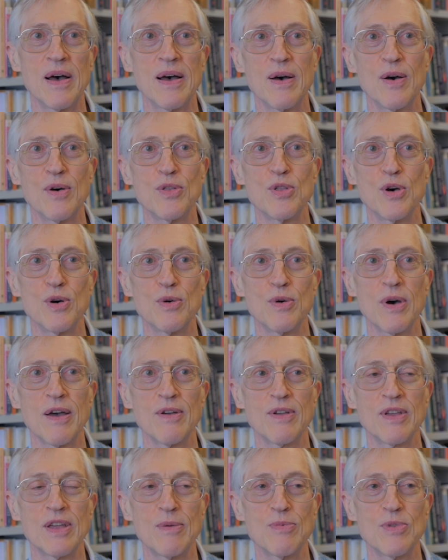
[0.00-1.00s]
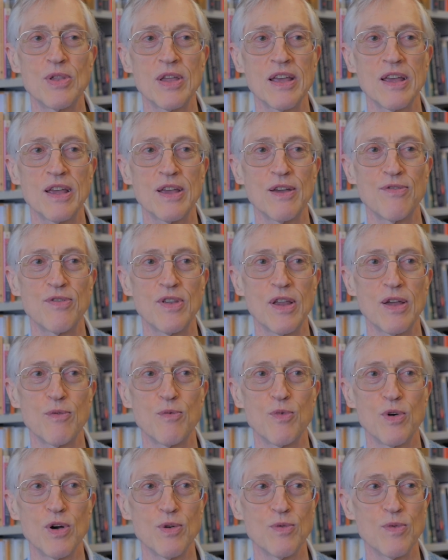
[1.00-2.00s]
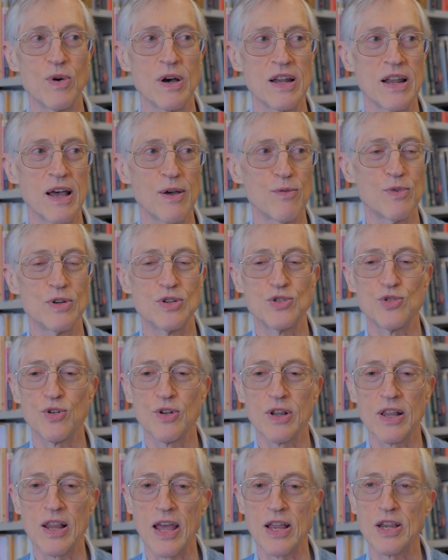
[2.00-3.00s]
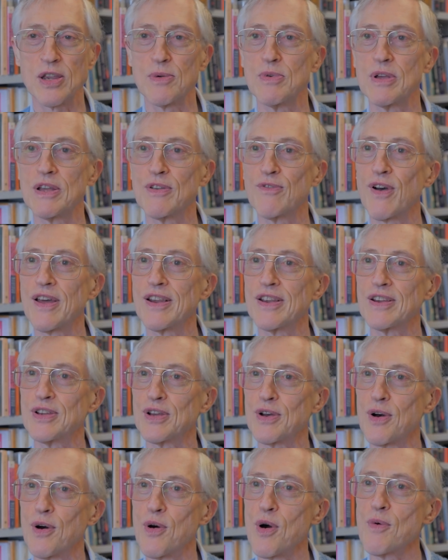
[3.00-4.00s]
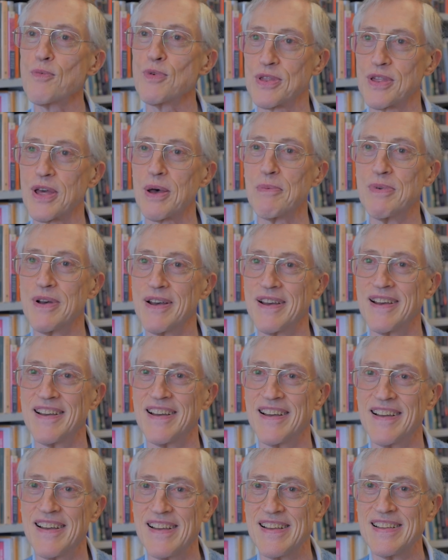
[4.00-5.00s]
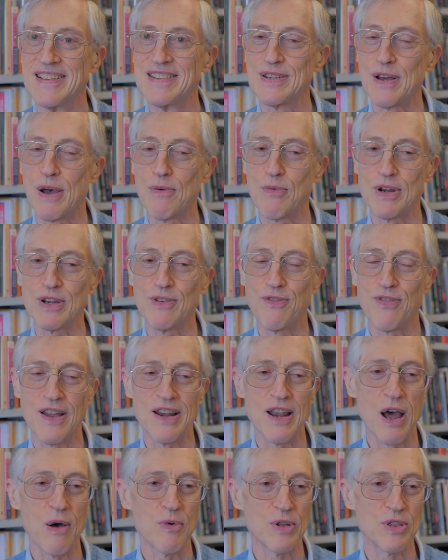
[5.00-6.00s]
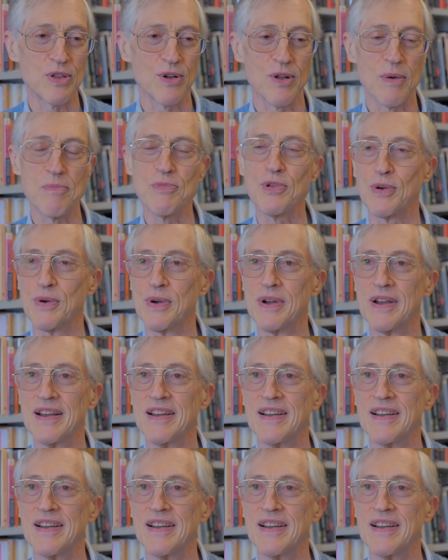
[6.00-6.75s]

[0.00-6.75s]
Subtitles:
Although I keep thinking if they were one, I would surely like to be invited to go home with them. Okay. So I want to find out what they're up to.